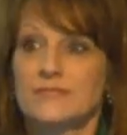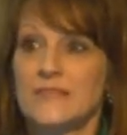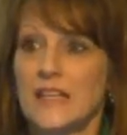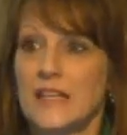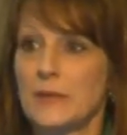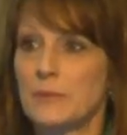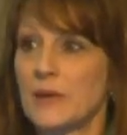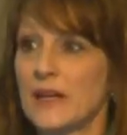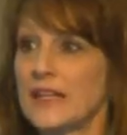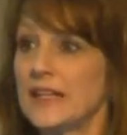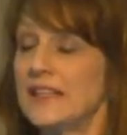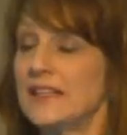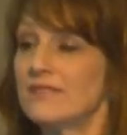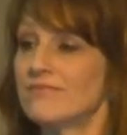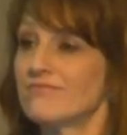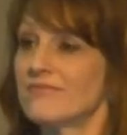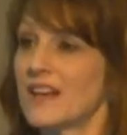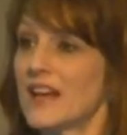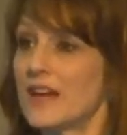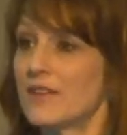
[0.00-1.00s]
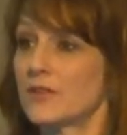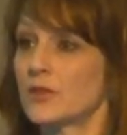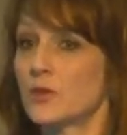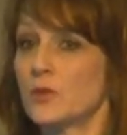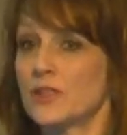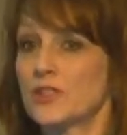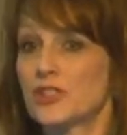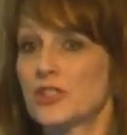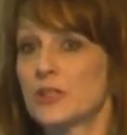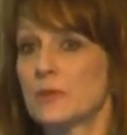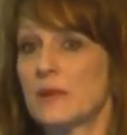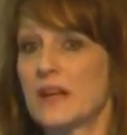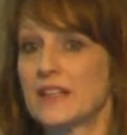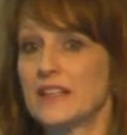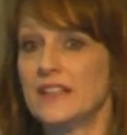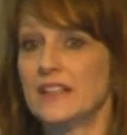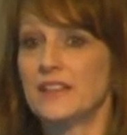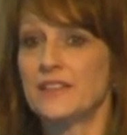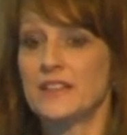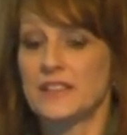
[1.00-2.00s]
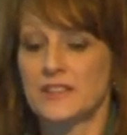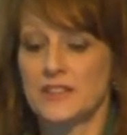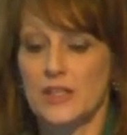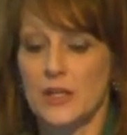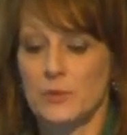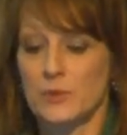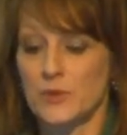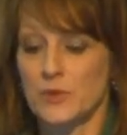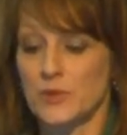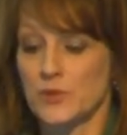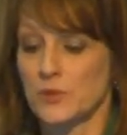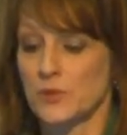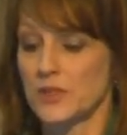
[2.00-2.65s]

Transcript: anybody have a question about any of these numbers,